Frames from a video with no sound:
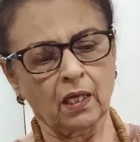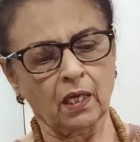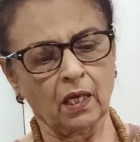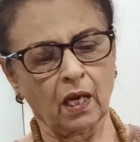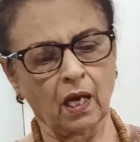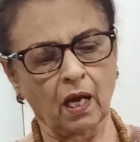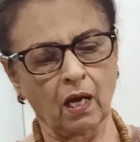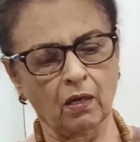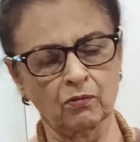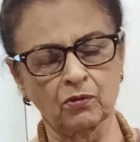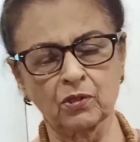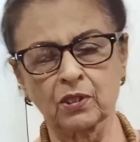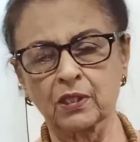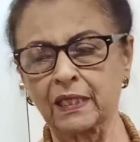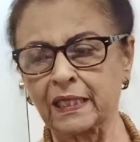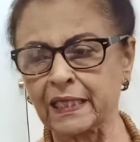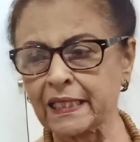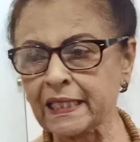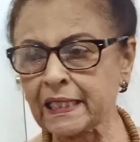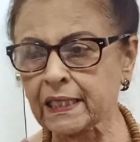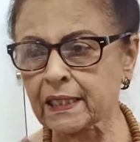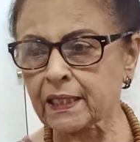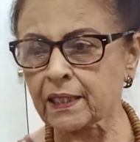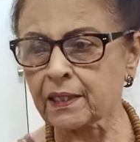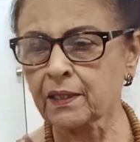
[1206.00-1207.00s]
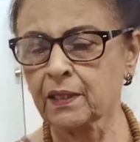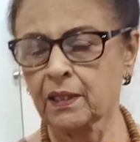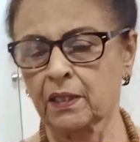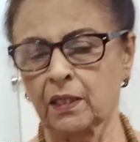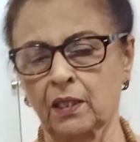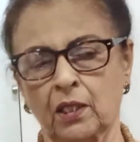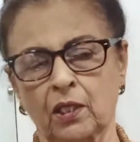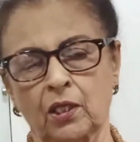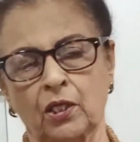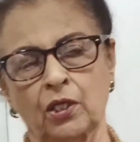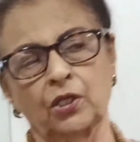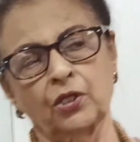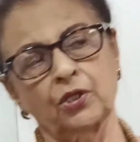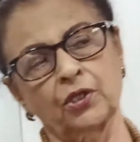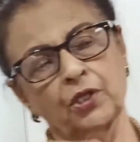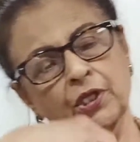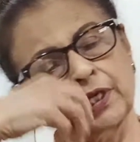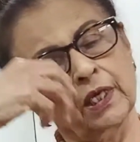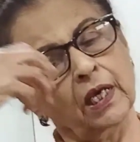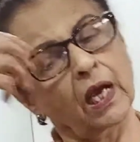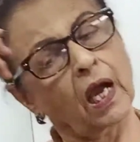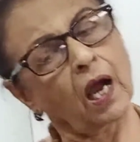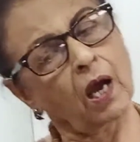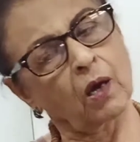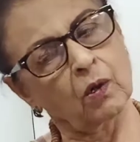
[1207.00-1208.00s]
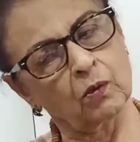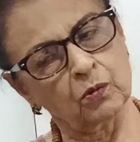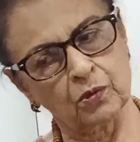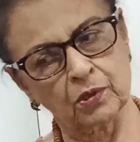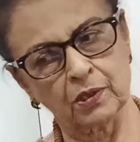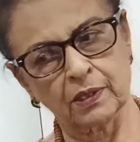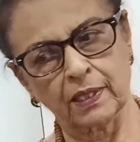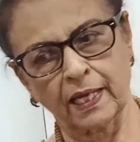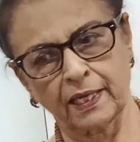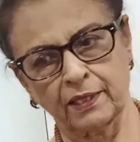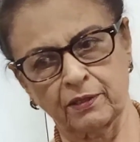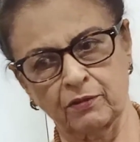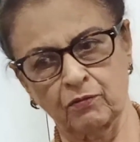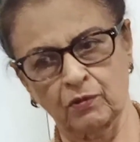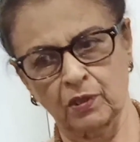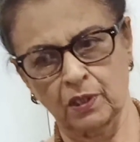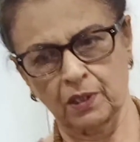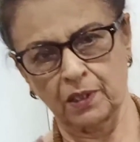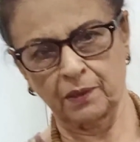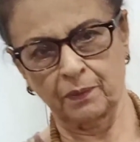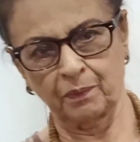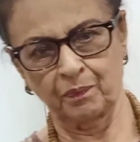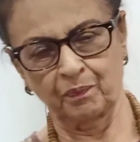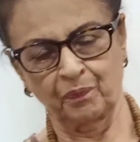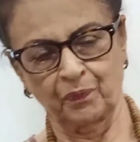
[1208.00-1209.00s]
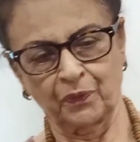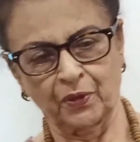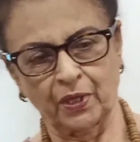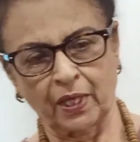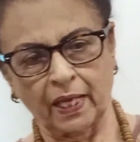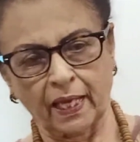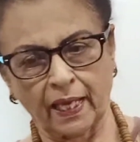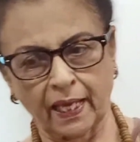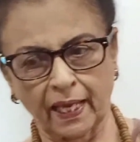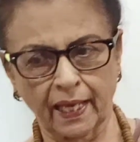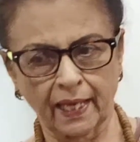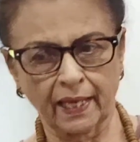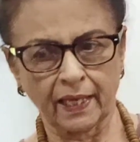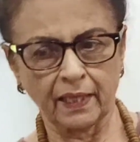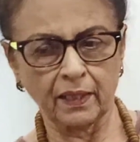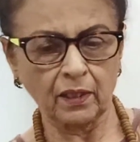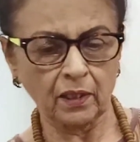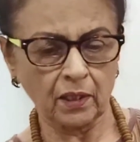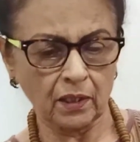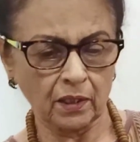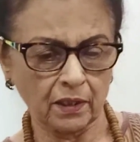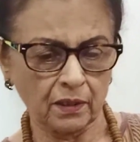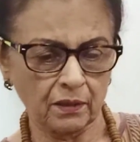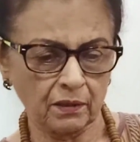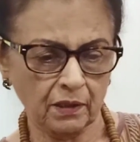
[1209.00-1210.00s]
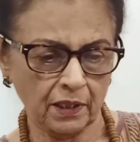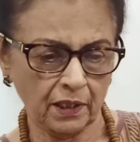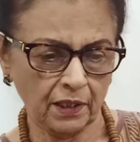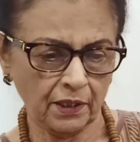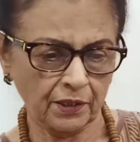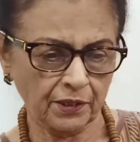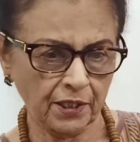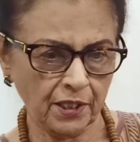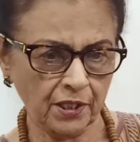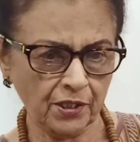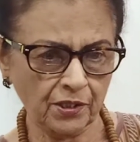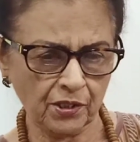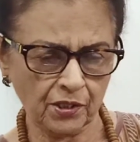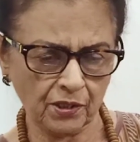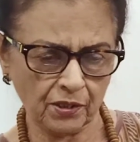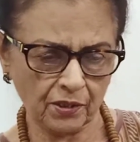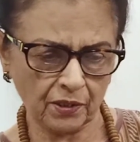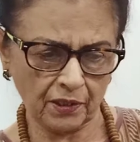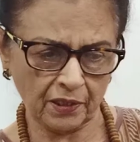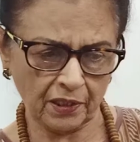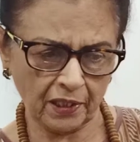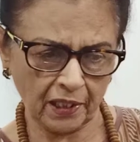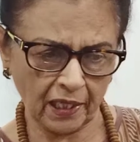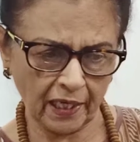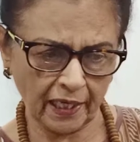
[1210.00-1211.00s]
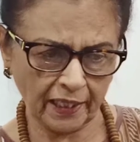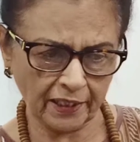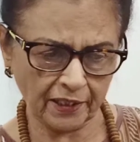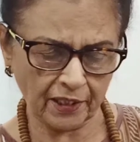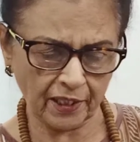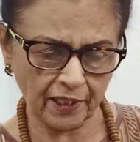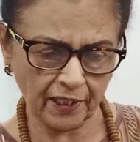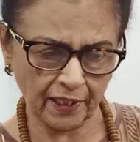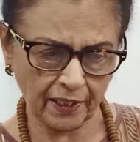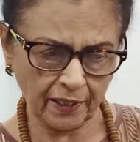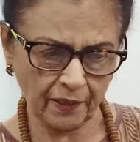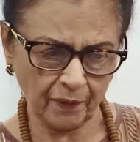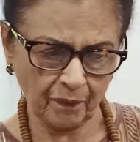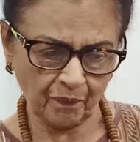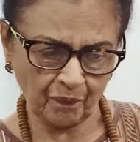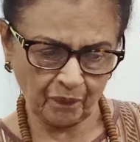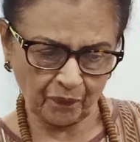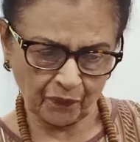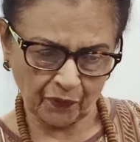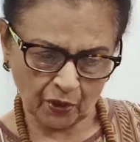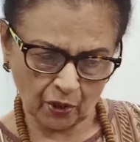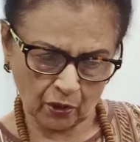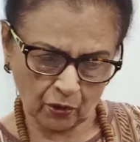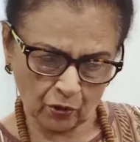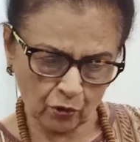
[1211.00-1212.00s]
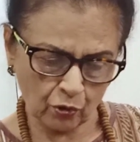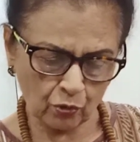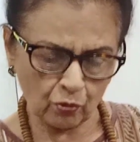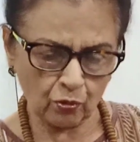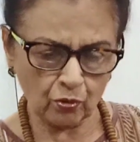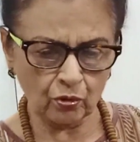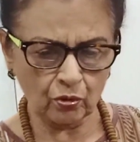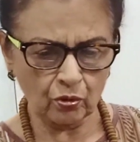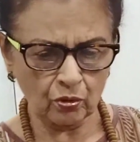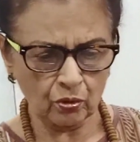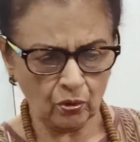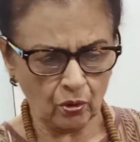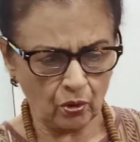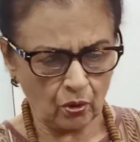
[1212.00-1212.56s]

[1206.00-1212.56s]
counselee in the outside world, and it is related to